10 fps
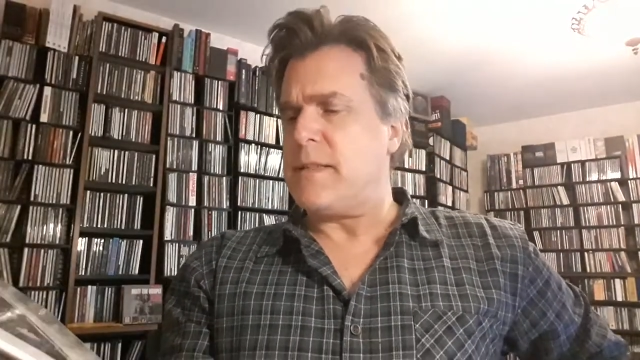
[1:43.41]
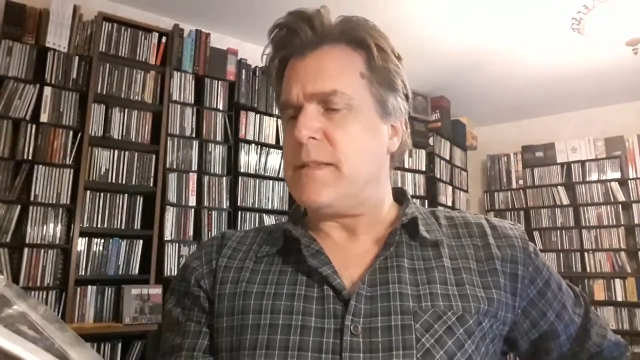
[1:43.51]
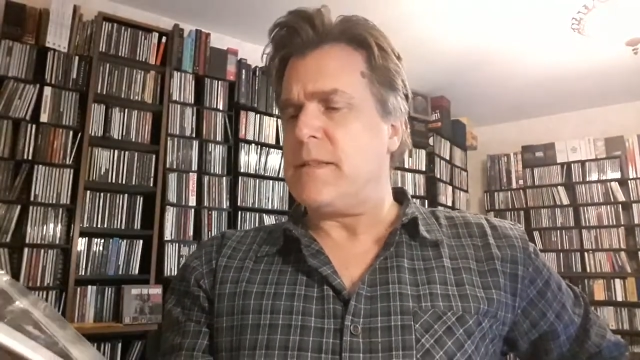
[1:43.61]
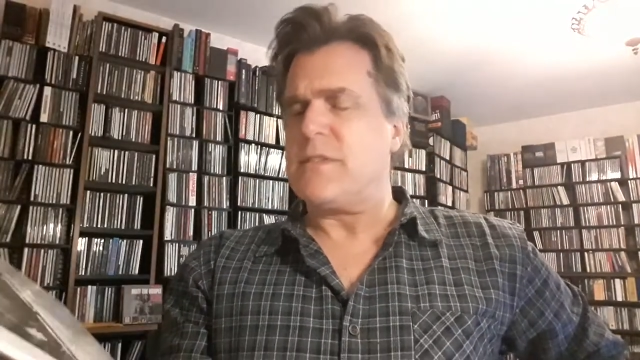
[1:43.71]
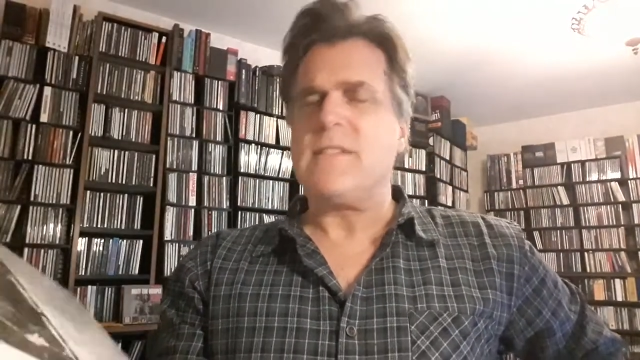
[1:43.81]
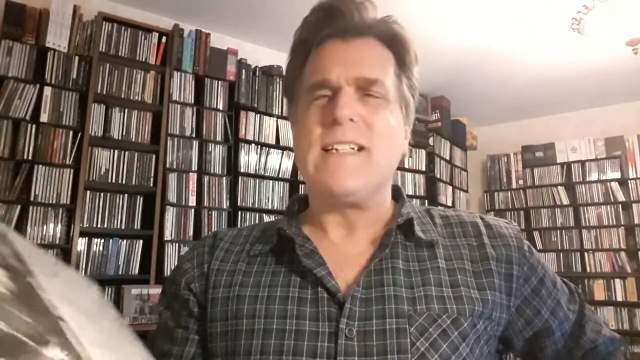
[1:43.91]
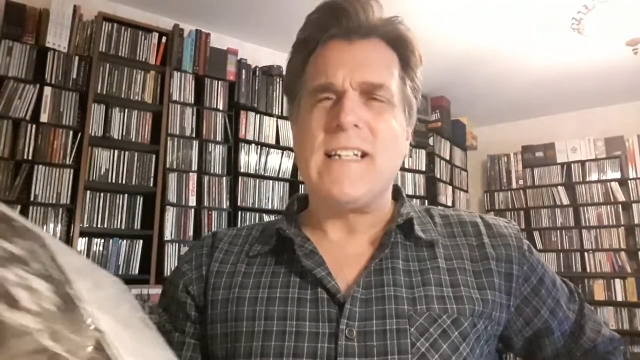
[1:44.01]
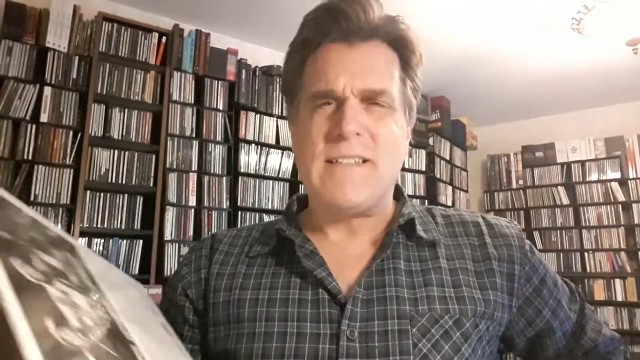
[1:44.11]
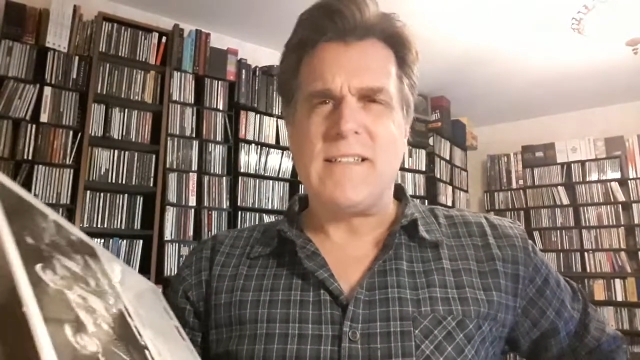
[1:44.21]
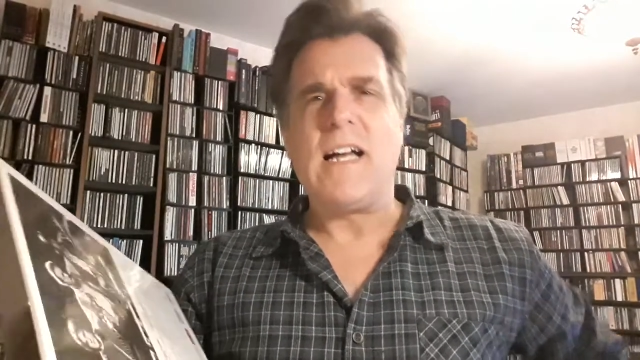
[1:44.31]
And uh, certainly
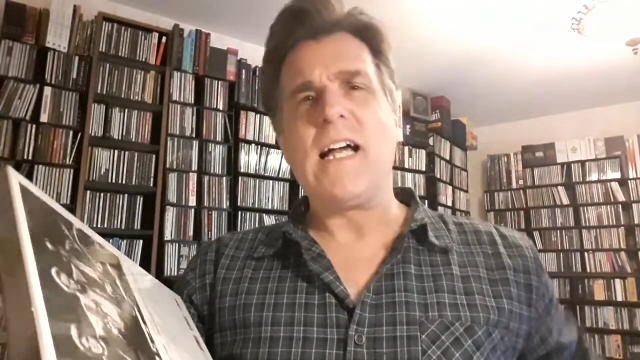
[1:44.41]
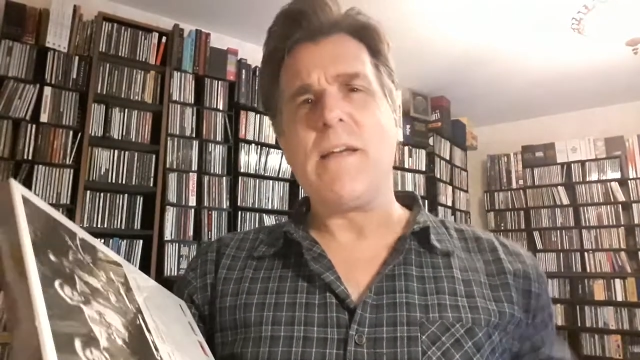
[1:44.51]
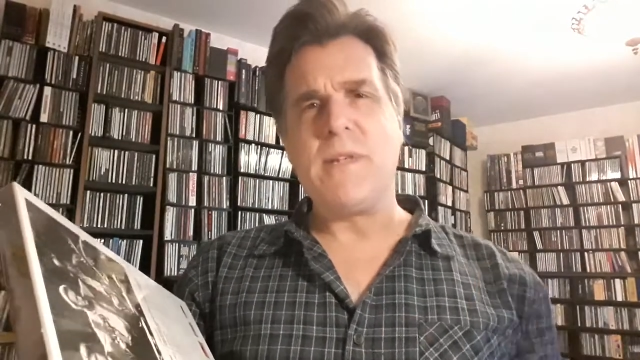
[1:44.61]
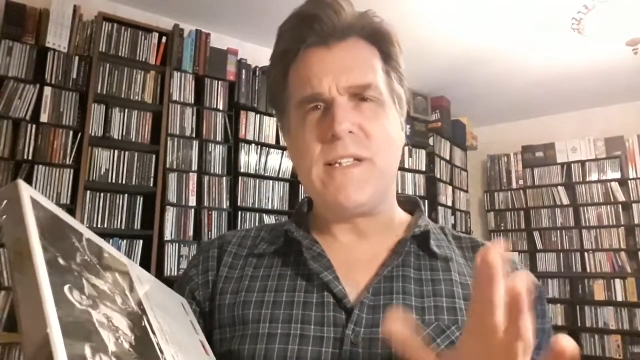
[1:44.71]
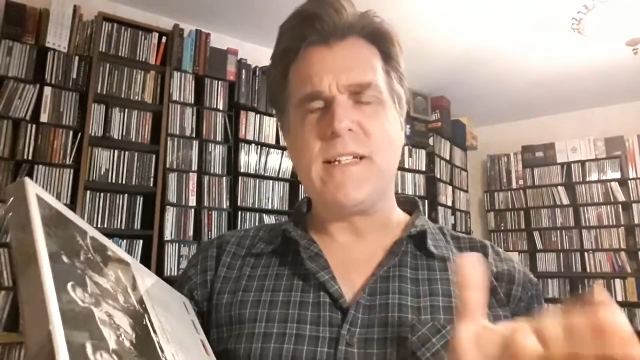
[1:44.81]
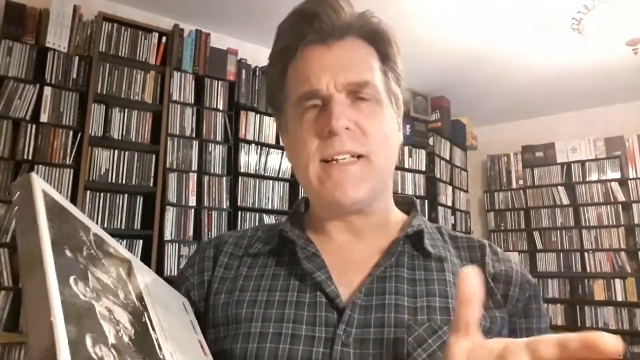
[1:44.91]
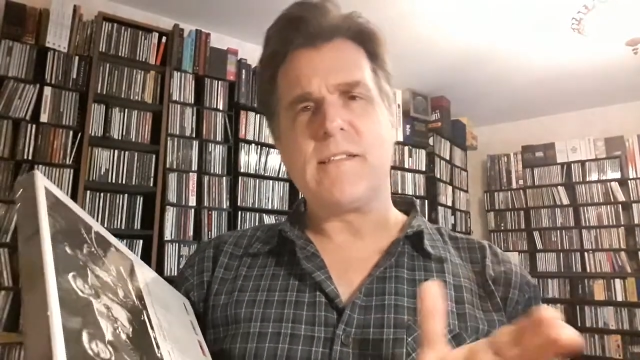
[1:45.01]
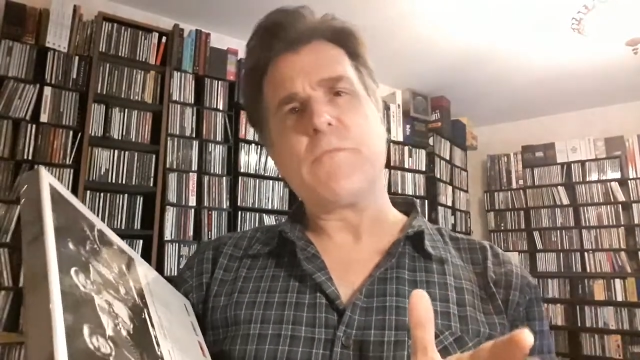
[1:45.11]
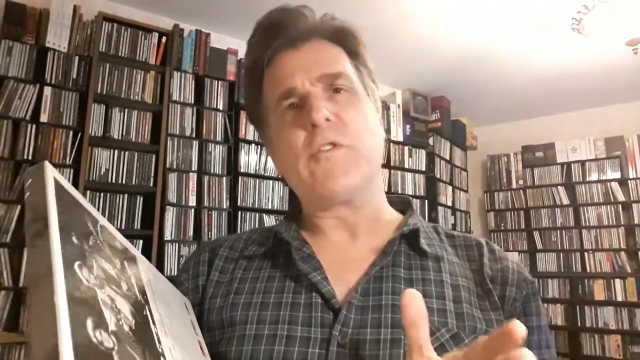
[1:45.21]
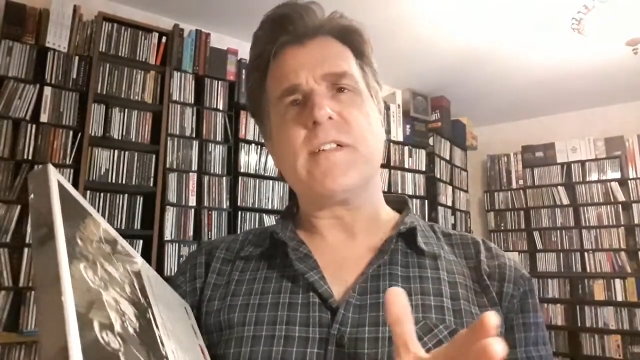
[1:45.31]
at the time, it did get
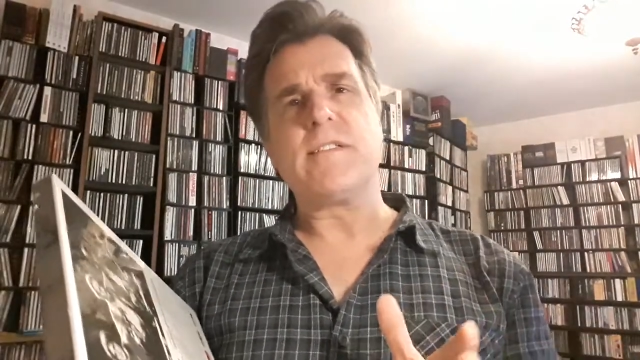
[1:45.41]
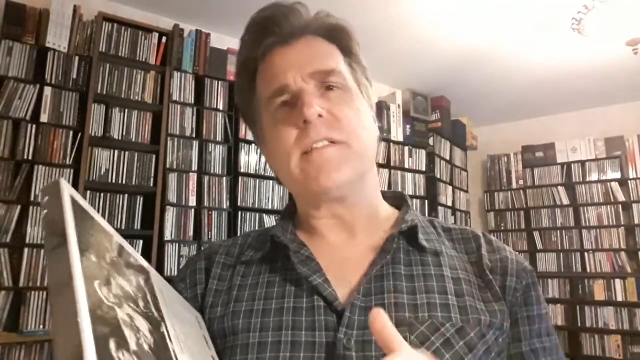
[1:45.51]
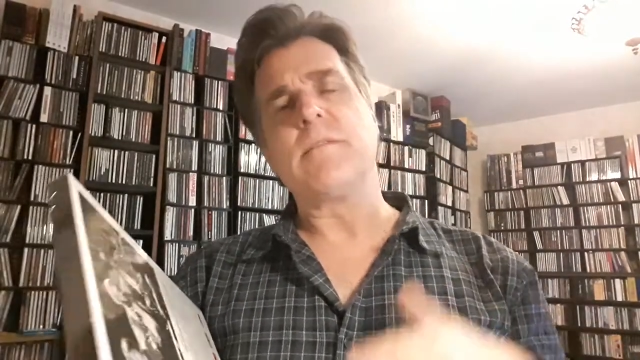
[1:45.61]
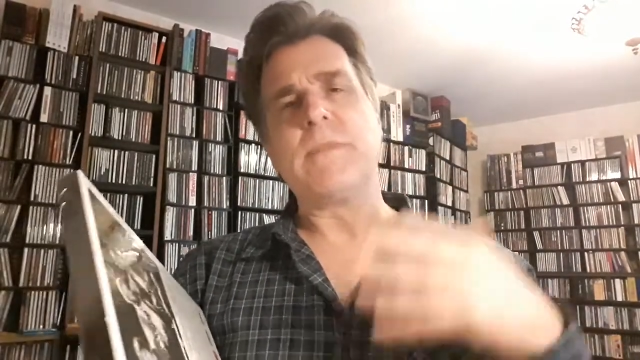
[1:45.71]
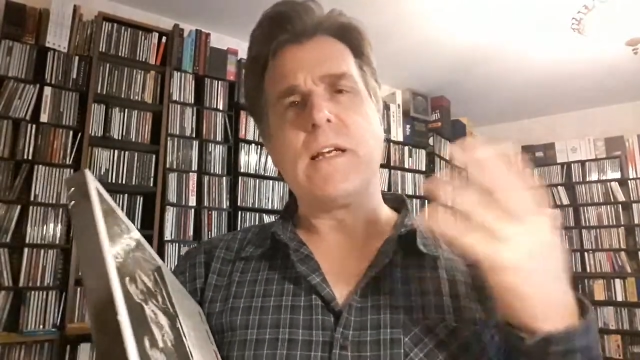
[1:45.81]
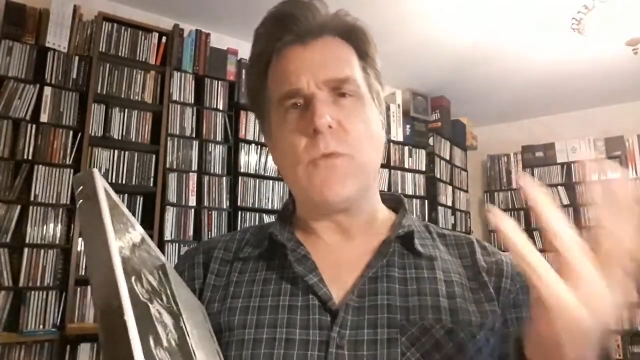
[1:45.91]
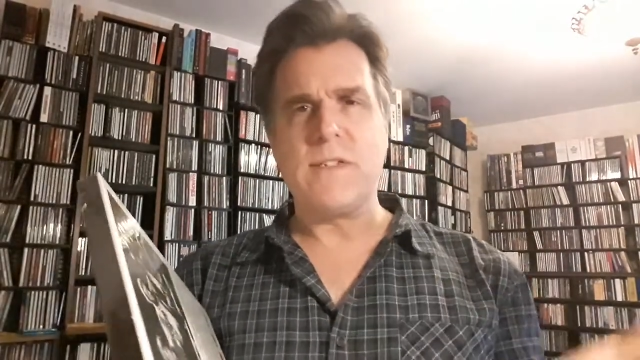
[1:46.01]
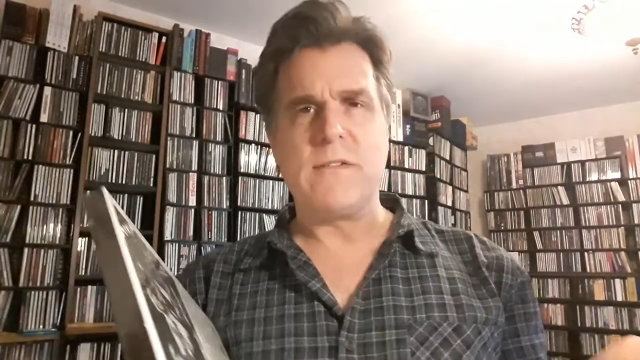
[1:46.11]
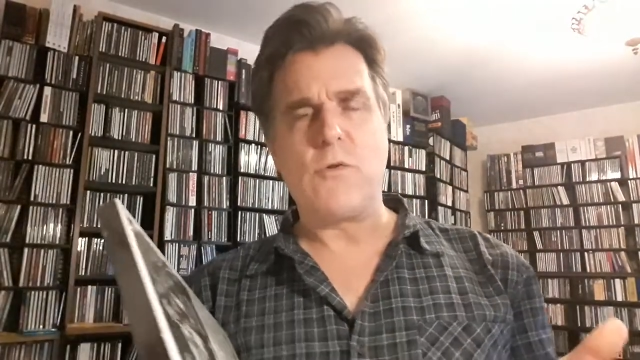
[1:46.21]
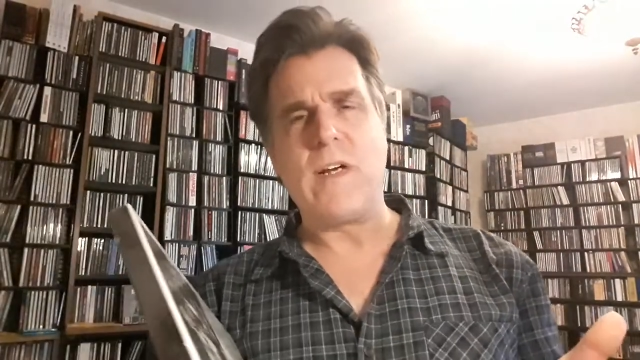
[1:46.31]
some criticism that it
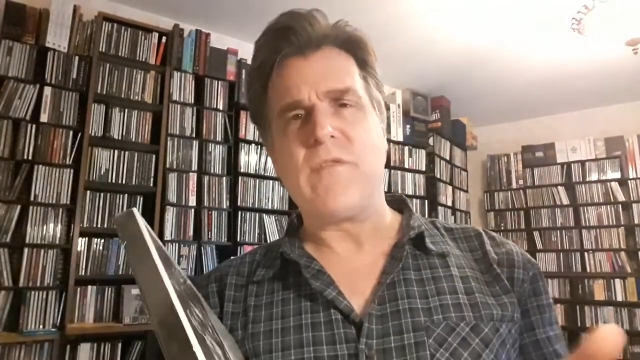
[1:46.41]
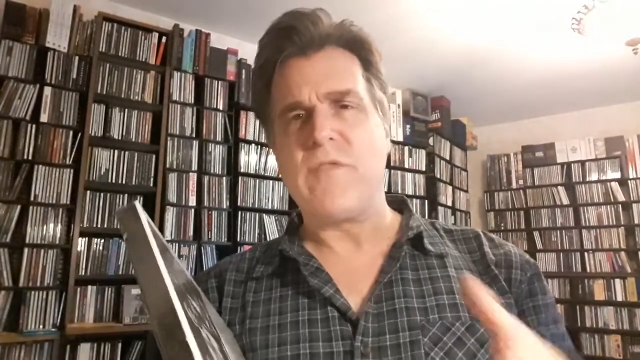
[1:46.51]
wasn't quite a